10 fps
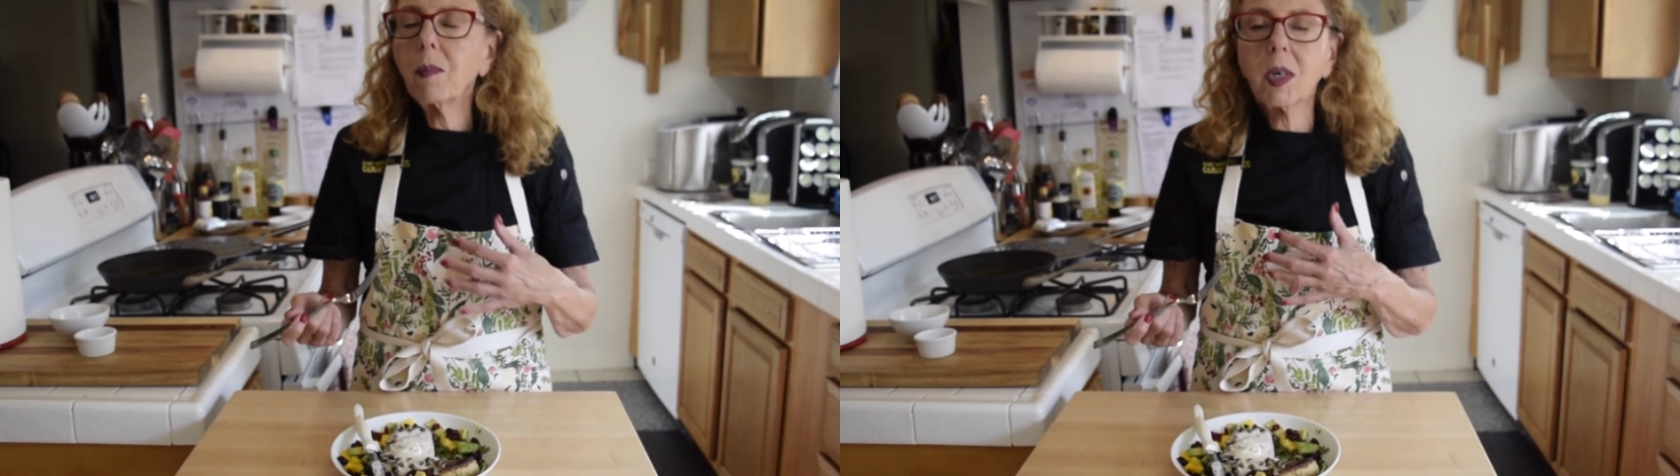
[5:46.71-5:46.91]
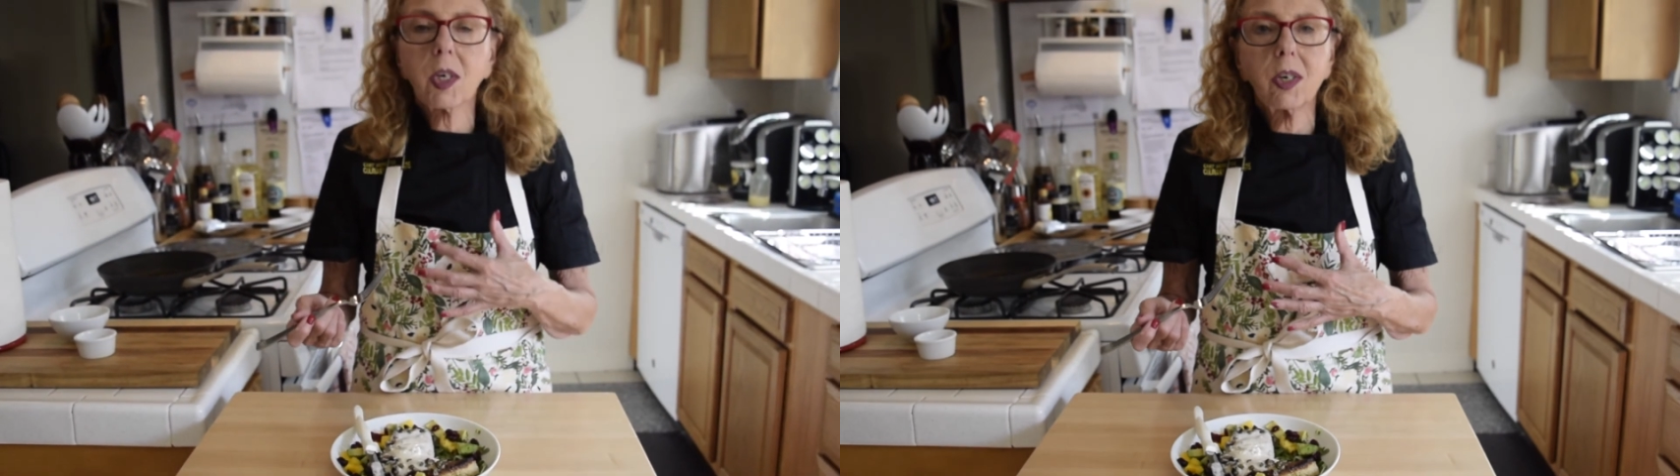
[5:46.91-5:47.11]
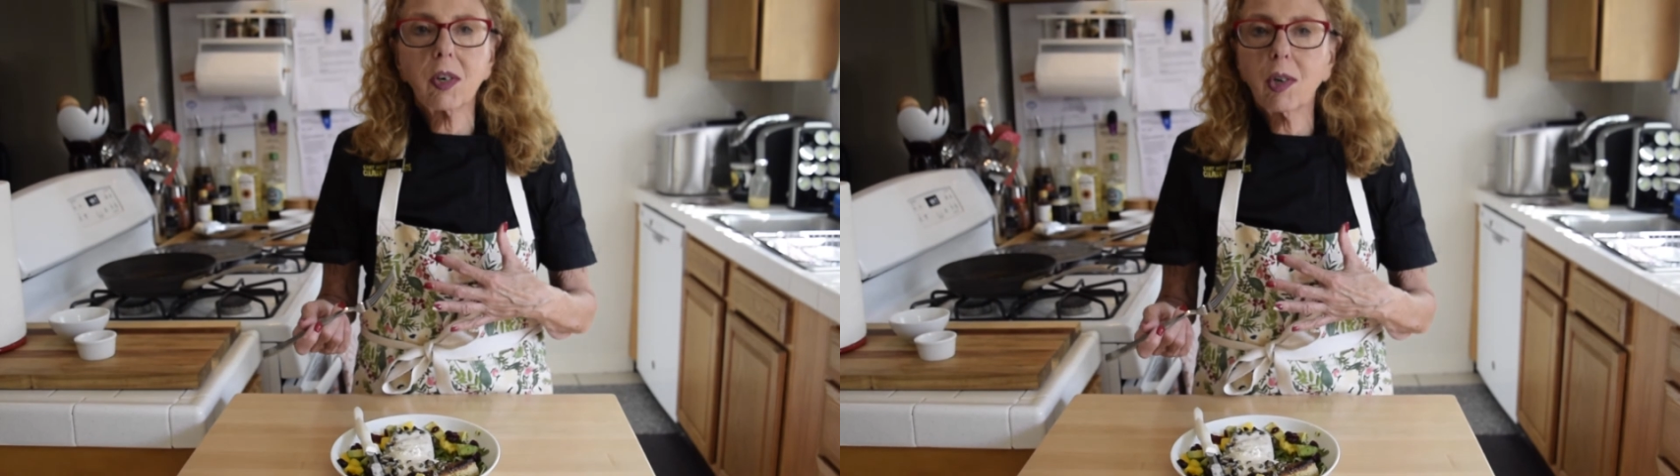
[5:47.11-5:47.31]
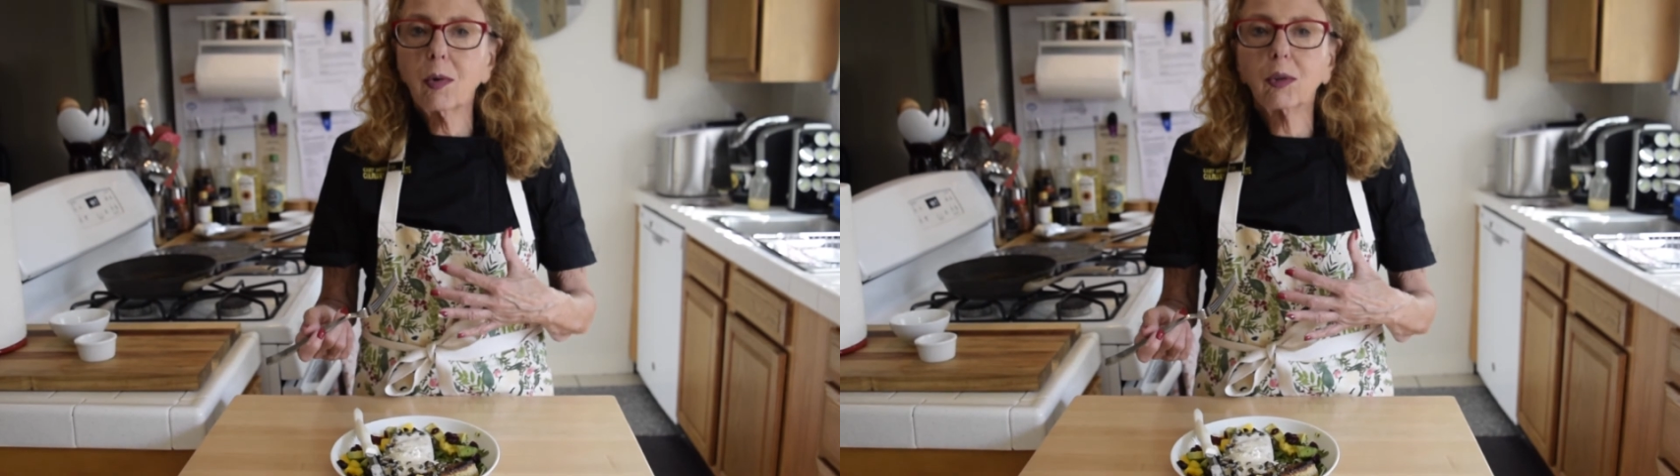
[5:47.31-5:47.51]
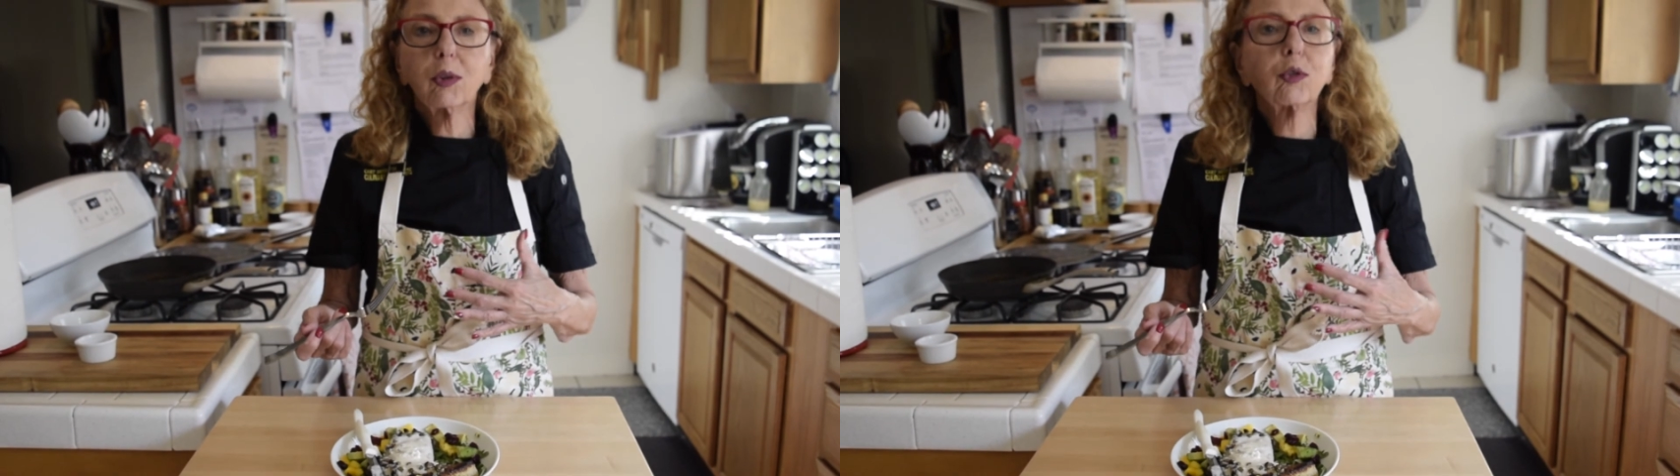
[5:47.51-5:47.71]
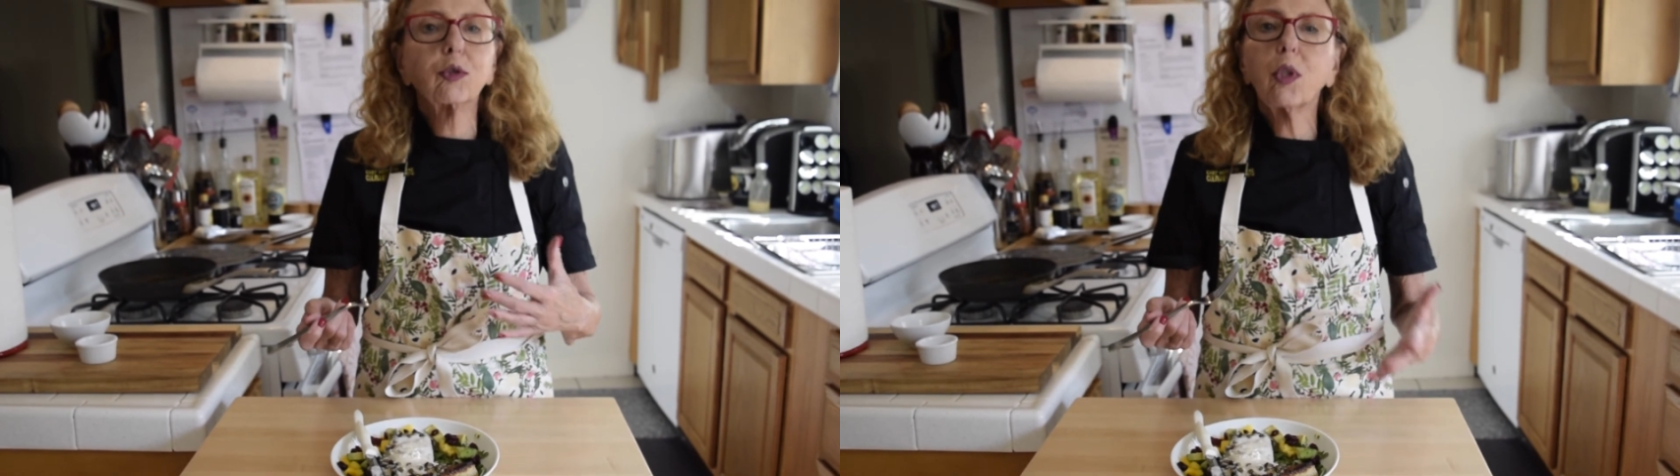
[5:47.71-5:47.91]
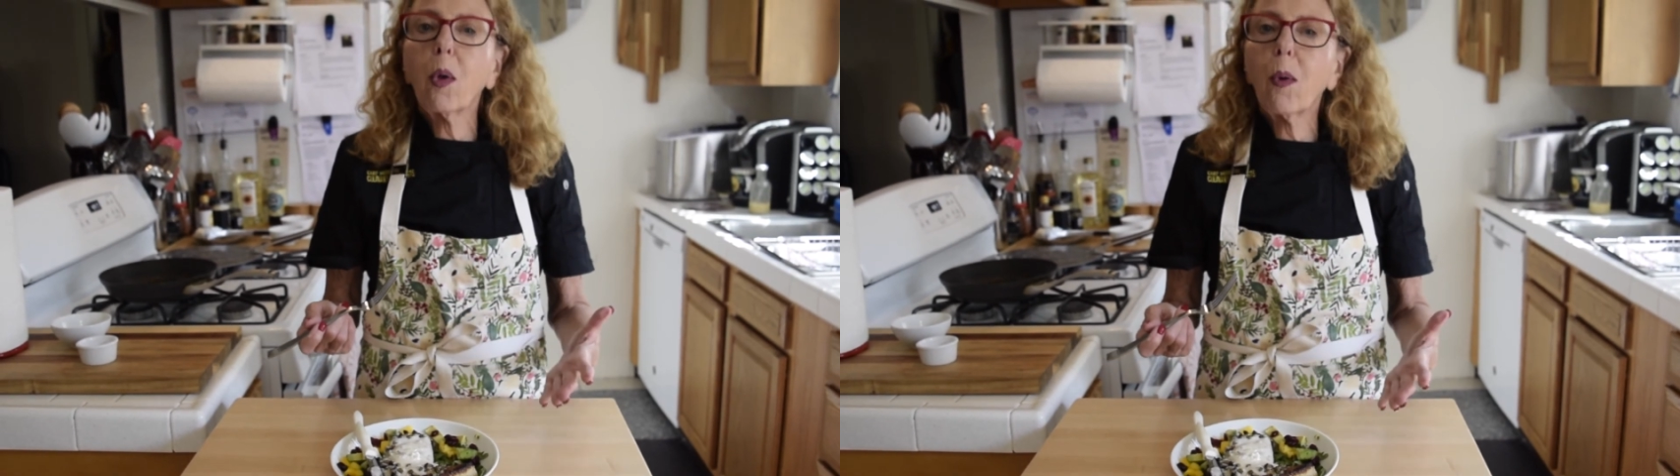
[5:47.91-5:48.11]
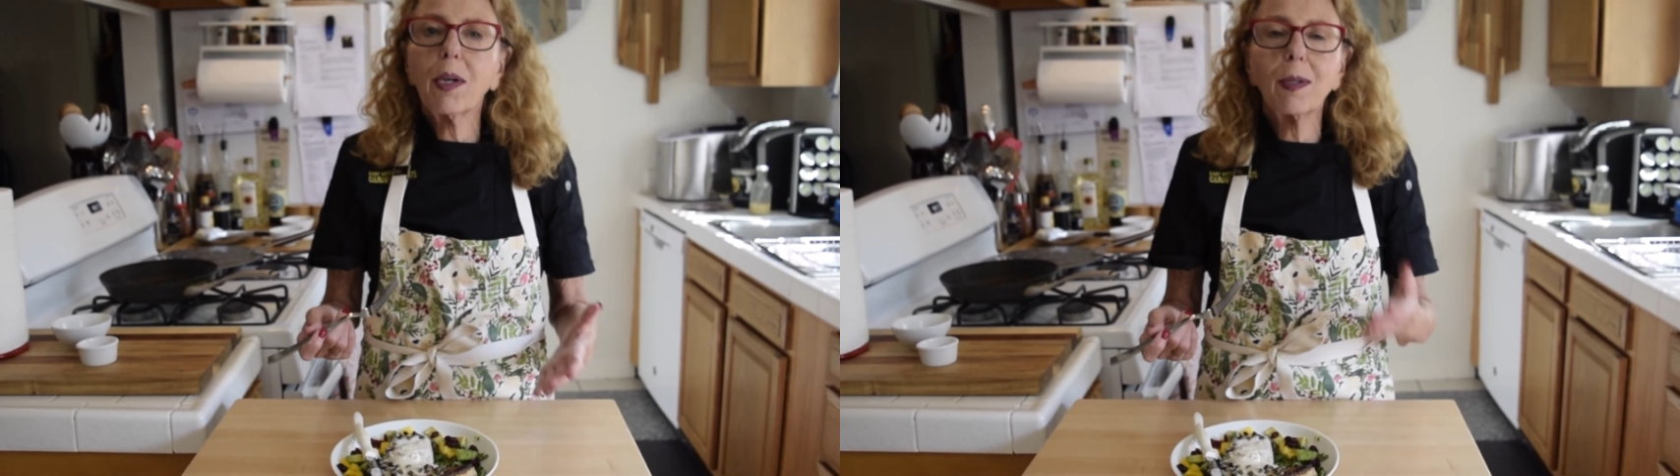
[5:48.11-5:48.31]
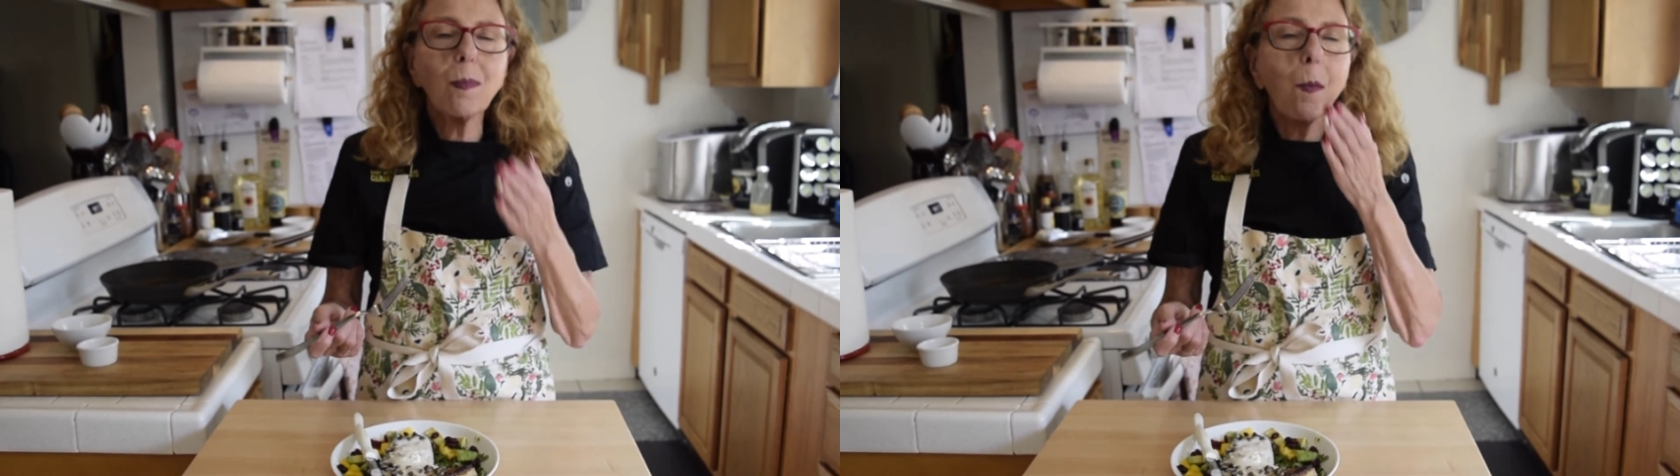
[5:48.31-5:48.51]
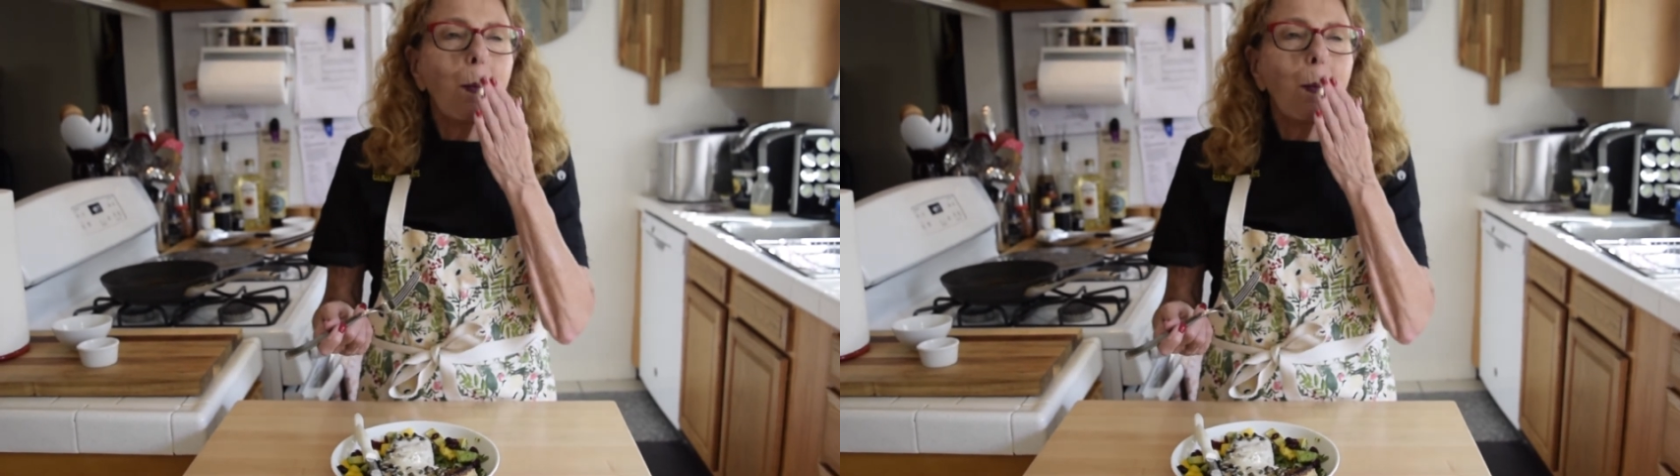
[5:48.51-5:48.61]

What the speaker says: not kidding you. It's so good.